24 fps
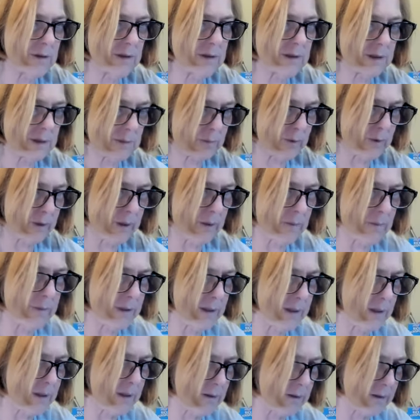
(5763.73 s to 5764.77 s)
It's pretty
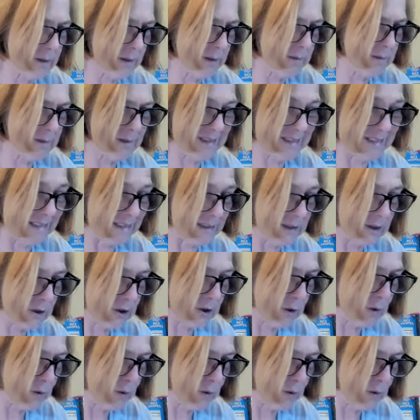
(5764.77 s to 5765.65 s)
big looking, at least